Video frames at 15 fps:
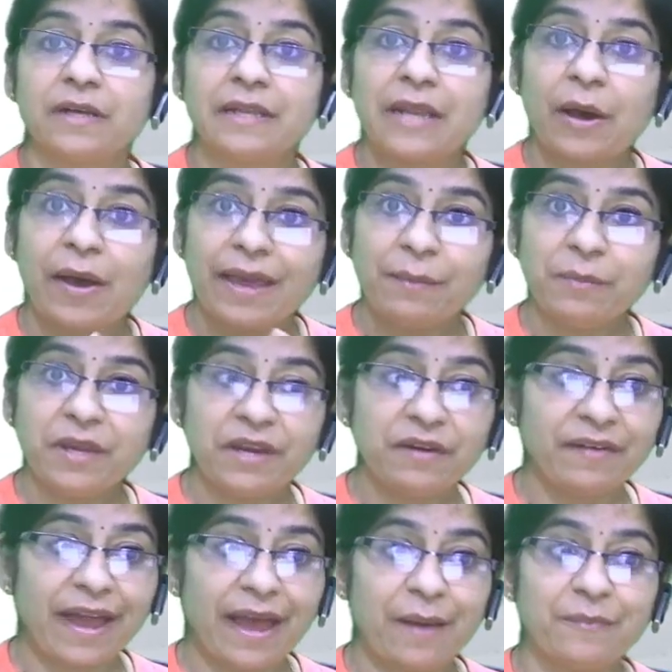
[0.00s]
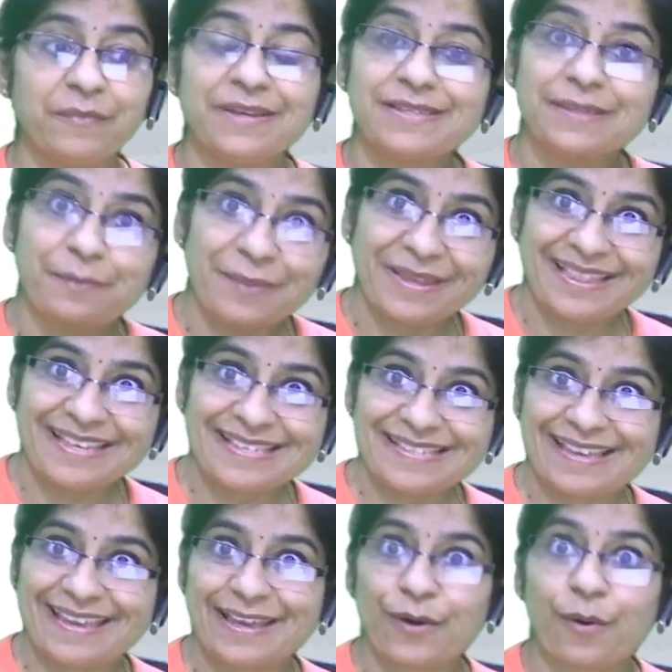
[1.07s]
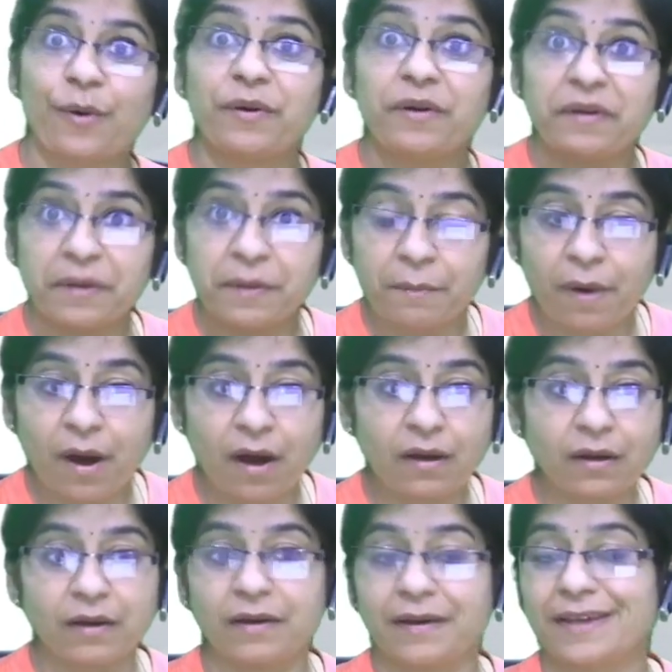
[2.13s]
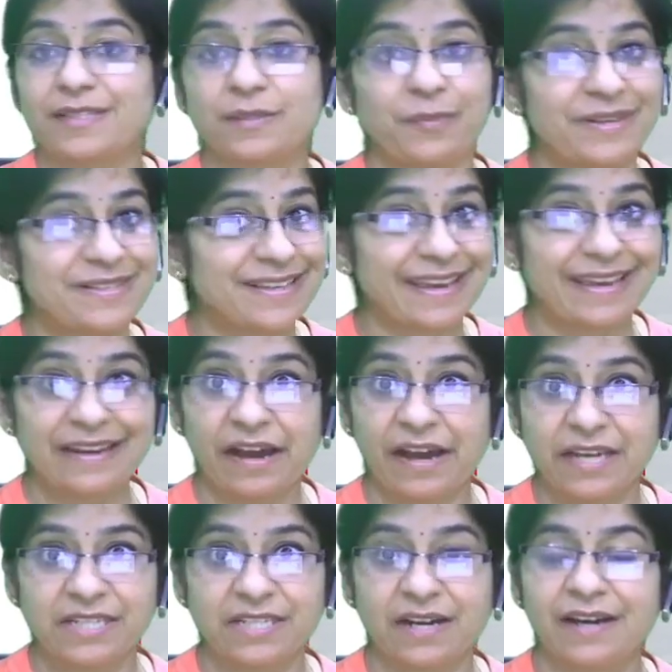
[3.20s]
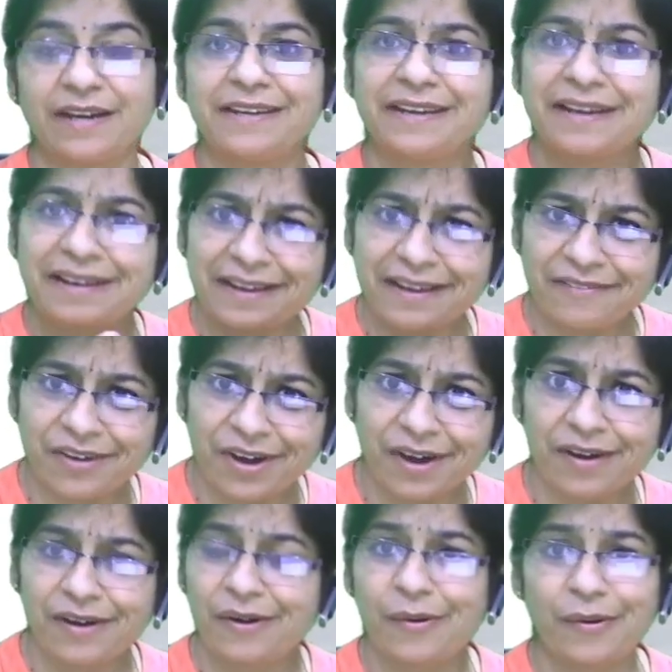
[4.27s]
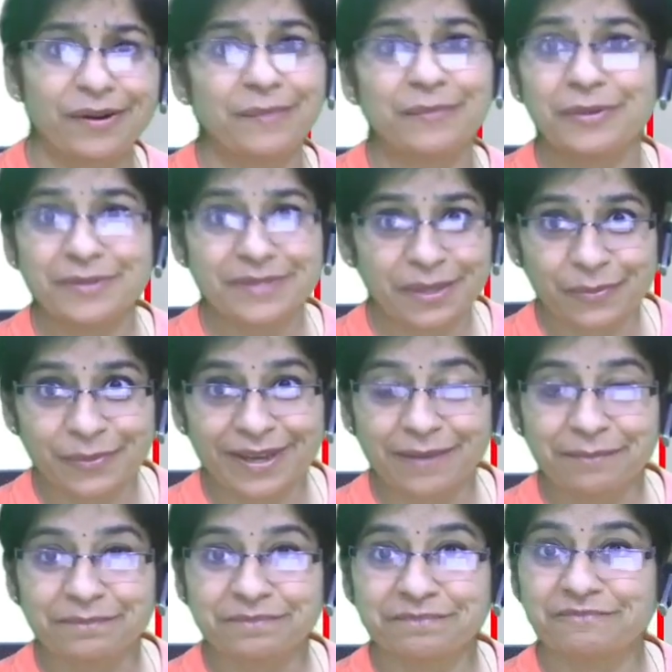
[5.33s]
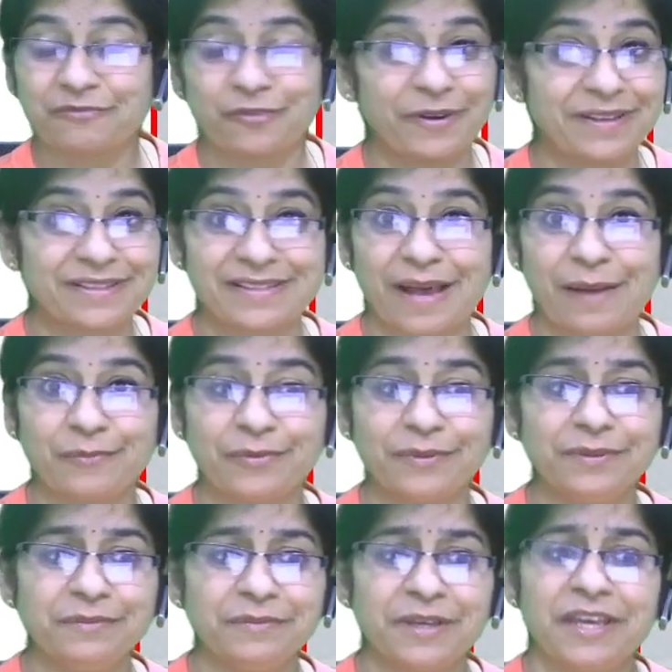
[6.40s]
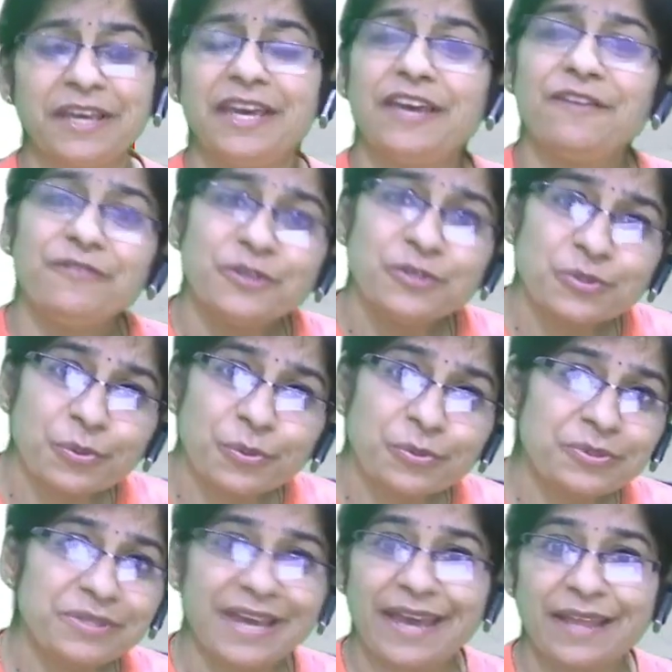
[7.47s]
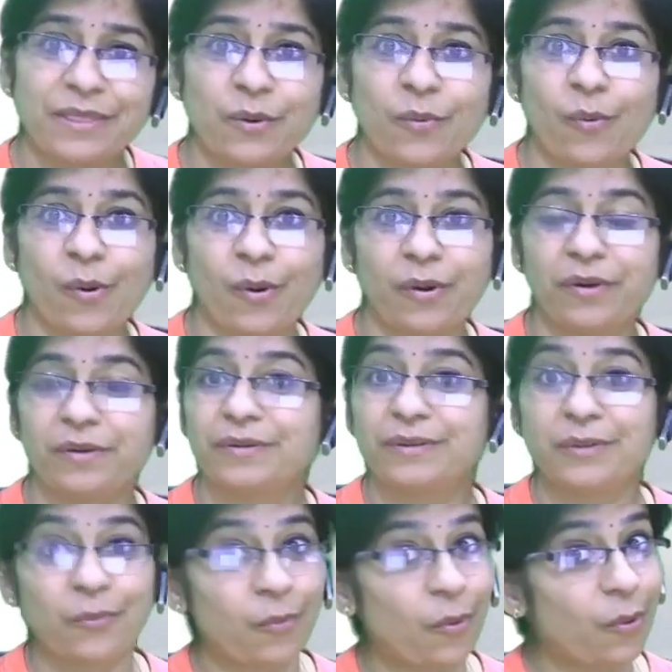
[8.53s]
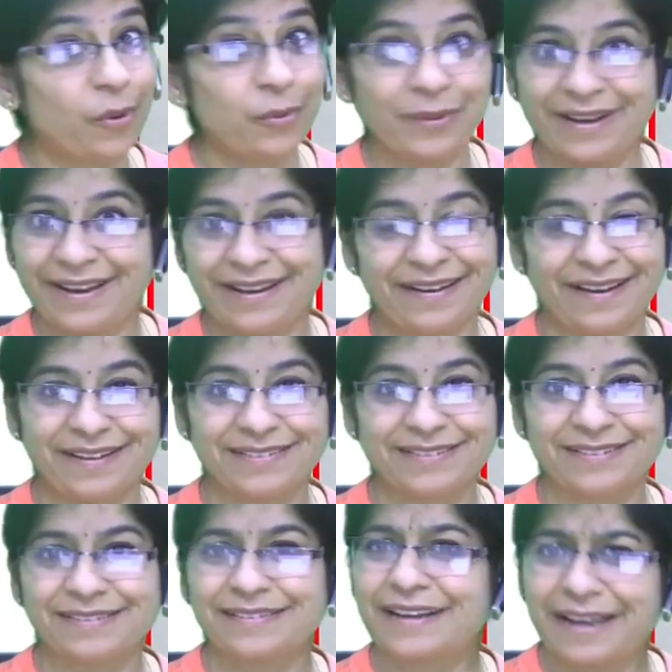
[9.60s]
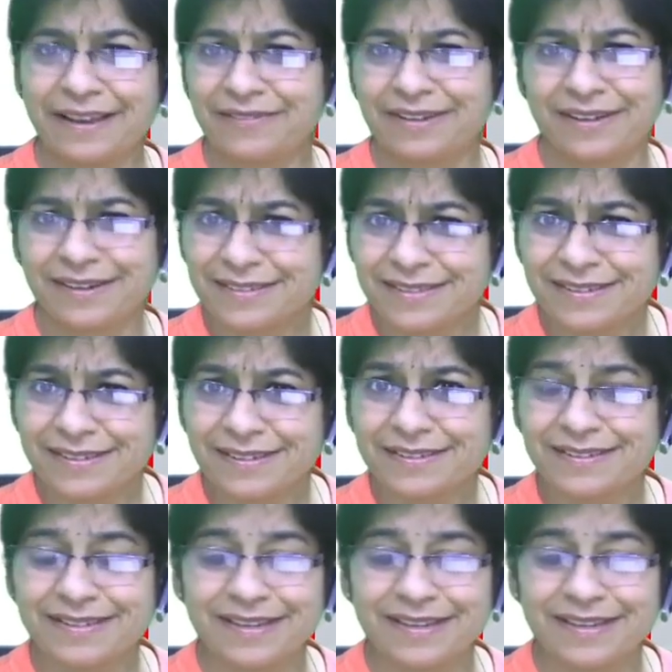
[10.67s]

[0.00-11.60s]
Now epigram is a pithy saying or a remark expressing an idea in a clever or amusing way. For example, if we don't end the war will end us. Clever, isn't it?